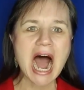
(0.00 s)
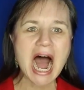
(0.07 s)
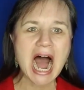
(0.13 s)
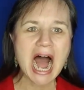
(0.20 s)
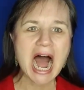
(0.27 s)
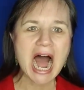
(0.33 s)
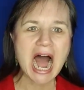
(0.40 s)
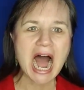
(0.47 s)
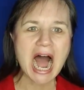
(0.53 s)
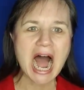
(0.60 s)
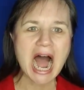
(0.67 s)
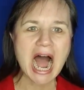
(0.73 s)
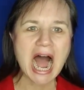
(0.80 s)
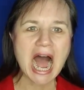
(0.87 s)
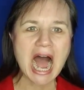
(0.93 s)

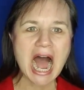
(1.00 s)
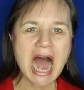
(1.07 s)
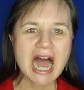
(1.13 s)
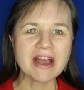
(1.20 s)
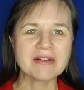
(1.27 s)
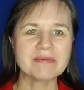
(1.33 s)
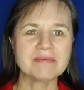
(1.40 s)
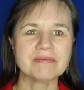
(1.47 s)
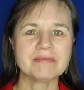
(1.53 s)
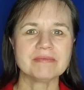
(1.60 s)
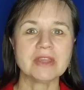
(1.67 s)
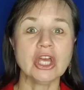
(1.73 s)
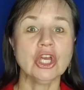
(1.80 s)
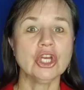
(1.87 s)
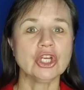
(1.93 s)
Ah.
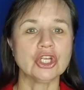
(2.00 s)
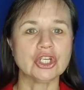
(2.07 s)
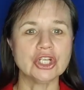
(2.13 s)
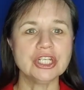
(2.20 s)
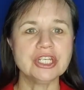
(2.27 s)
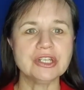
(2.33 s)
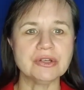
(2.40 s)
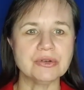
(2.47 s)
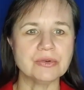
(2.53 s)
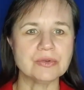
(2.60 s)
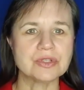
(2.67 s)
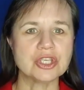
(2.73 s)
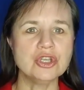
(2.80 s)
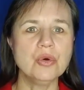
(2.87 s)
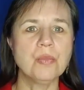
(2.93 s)
Good
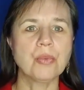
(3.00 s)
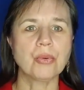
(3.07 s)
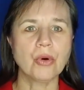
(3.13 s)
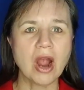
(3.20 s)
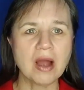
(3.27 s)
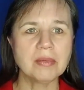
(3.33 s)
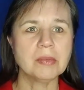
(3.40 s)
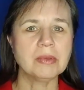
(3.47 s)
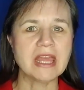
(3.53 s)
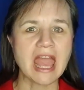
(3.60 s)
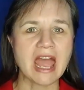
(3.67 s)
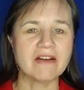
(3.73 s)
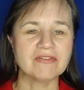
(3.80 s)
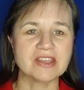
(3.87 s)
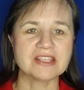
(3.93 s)
news, you probably
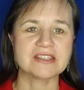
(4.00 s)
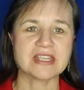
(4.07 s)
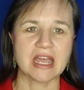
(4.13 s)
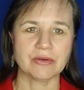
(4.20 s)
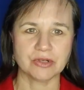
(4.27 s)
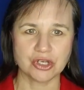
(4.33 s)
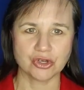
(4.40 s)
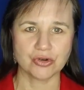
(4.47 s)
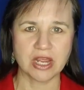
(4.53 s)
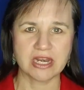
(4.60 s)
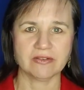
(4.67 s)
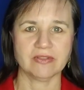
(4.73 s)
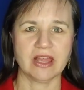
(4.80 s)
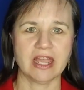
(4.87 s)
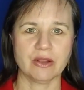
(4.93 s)
have this sound in your
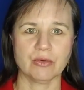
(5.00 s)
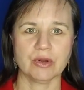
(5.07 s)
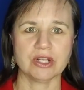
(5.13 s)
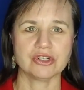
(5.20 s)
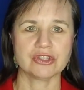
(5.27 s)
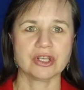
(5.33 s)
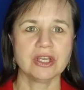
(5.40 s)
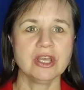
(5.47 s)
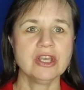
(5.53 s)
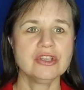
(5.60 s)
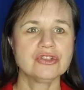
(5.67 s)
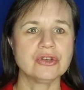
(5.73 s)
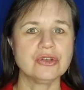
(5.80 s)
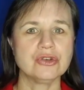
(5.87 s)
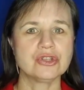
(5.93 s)
native language,
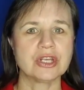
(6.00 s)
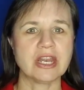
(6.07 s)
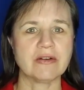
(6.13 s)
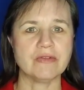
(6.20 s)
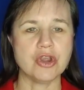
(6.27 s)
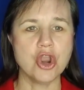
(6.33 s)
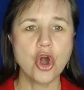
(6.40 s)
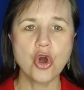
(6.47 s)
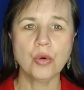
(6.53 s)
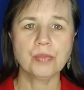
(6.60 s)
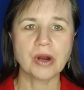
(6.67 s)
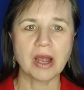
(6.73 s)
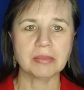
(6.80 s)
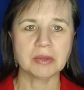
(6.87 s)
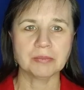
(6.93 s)
so you should have no
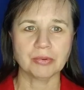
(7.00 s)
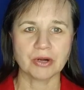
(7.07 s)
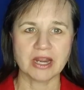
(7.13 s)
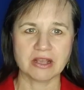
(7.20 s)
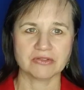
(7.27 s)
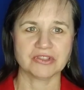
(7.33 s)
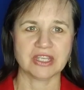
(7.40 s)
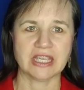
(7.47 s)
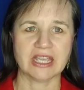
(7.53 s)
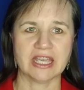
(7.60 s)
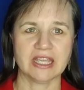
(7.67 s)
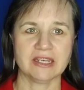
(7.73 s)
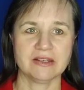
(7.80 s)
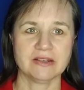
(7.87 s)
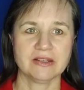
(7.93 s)
problem pronouncing
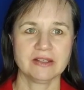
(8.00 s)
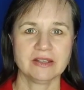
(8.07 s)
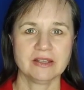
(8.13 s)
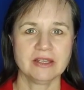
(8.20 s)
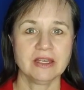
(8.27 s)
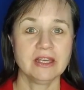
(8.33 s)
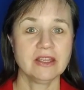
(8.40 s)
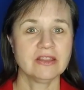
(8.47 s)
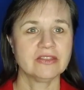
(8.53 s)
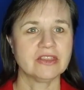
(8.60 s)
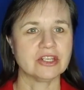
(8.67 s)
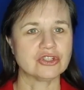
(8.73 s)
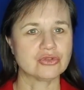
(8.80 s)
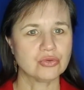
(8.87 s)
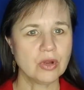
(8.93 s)
it. The
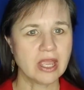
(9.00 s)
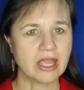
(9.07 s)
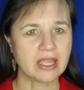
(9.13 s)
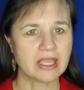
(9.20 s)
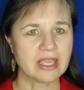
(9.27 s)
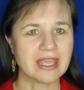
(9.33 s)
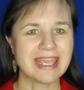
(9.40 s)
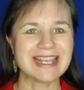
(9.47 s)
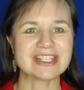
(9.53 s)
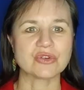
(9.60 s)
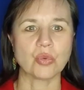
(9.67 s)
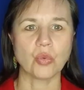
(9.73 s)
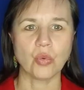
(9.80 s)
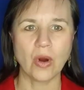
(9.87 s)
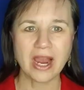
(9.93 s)
trick is
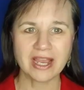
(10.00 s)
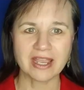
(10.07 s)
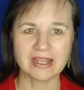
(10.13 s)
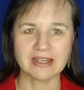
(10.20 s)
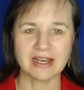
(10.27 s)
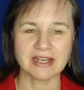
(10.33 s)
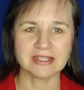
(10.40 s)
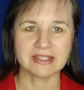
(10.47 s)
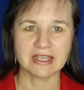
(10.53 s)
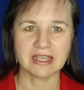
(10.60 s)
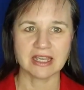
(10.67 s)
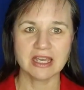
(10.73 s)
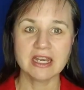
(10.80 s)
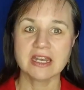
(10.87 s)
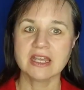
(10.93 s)
recognizing
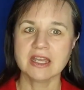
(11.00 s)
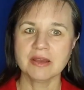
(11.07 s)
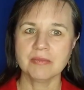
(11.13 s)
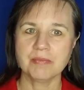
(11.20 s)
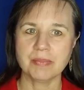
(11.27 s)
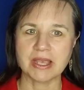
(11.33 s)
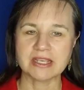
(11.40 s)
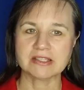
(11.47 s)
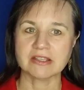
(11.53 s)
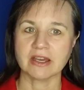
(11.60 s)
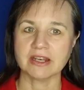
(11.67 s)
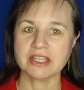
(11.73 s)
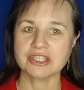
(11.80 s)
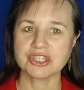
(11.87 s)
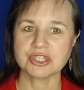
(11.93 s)
it based on
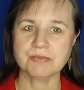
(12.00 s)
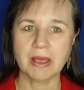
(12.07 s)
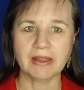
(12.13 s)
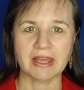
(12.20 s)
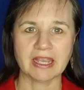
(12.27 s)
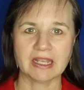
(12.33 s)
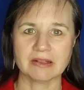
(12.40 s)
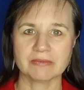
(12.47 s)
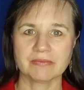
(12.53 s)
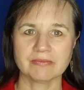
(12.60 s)
its spelling